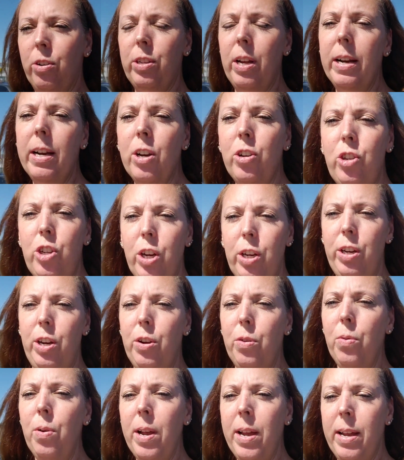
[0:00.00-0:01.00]
So I'm going to show you
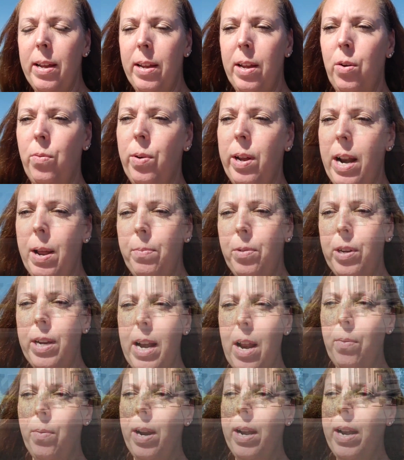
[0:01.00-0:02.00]
what I'm looking at